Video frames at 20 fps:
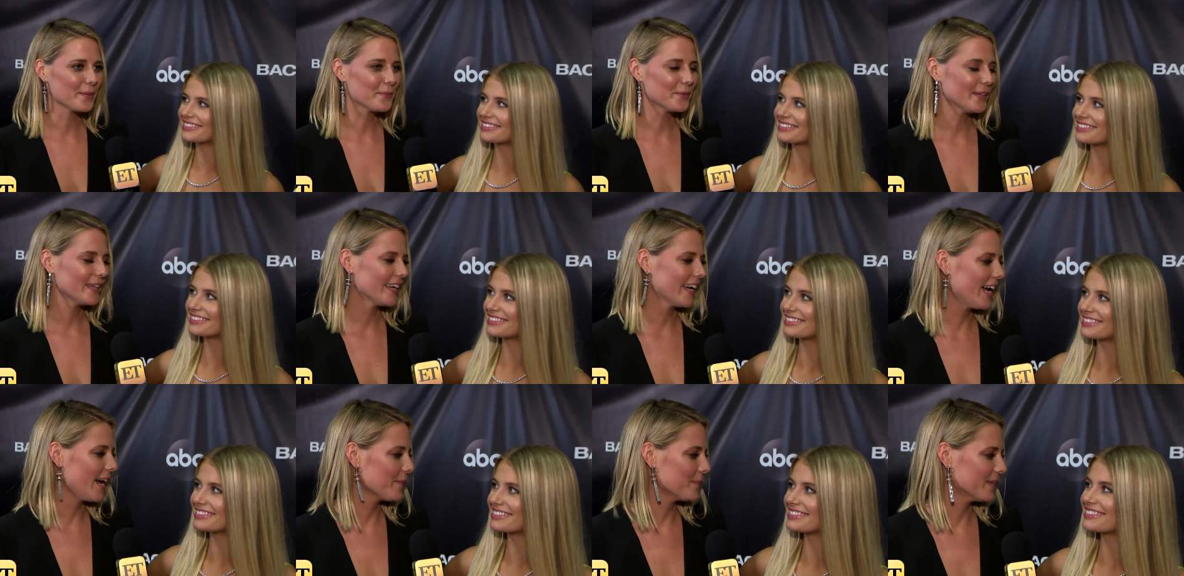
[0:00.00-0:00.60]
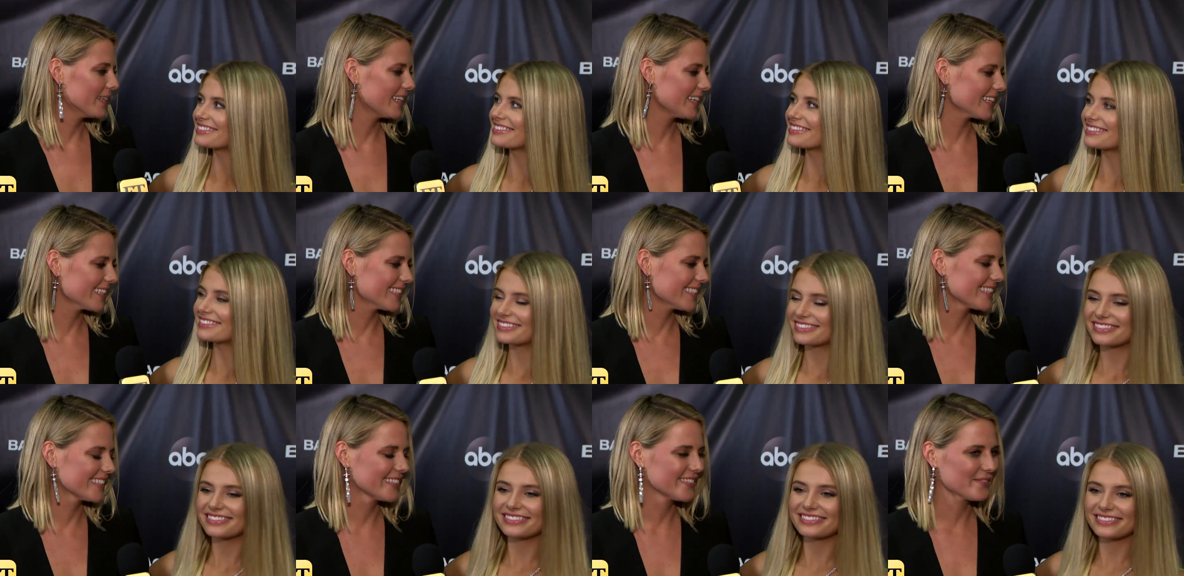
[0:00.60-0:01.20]
Speaker 1: I'm really happy because
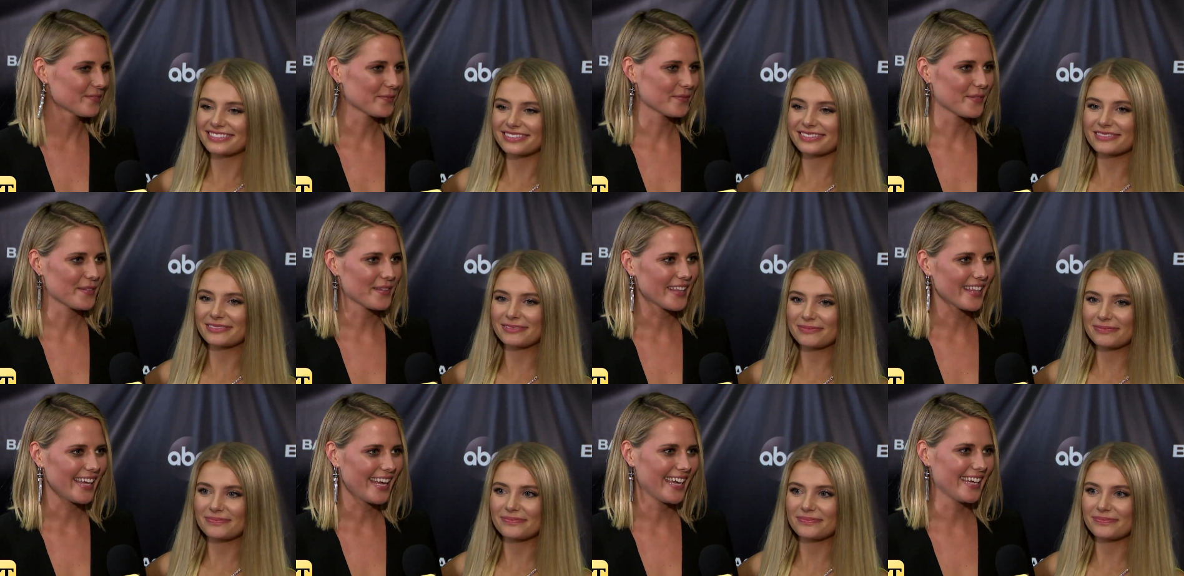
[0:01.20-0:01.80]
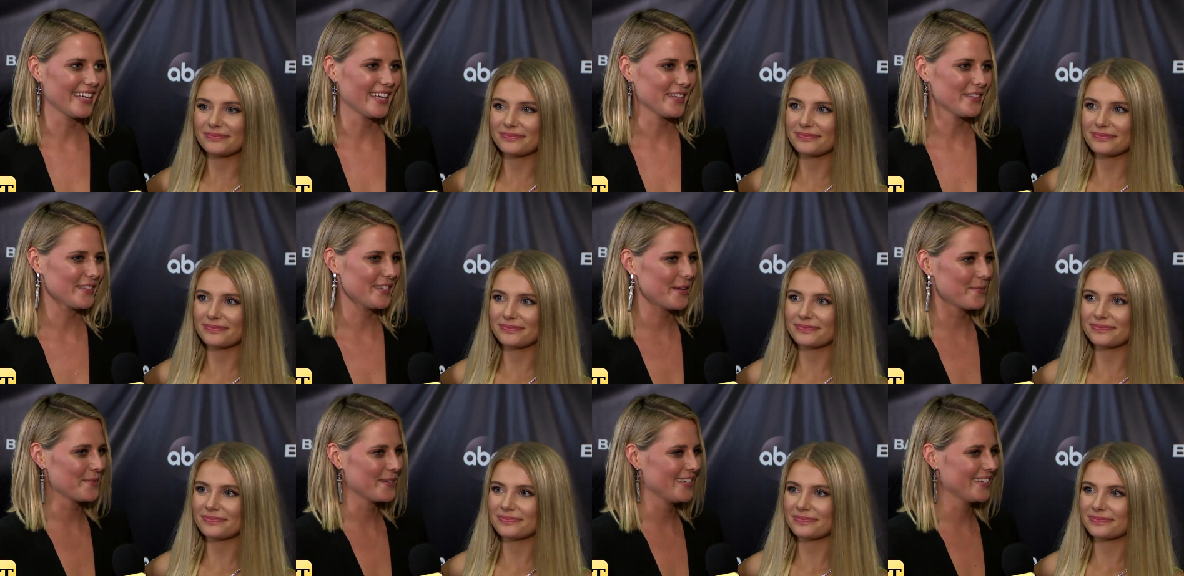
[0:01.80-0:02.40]
I get
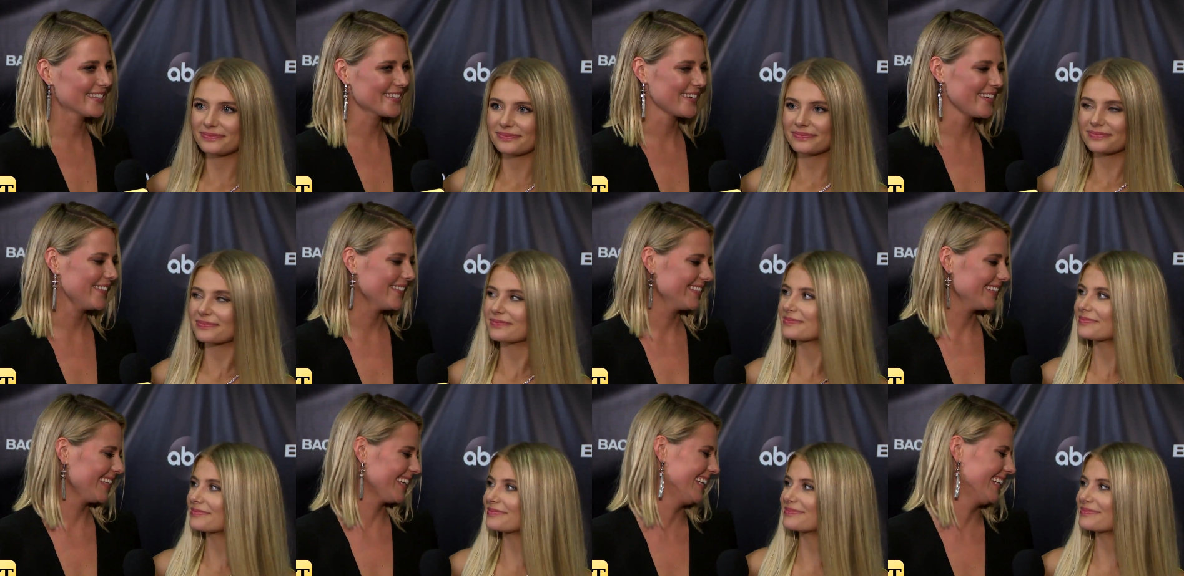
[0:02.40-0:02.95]
Demi, so.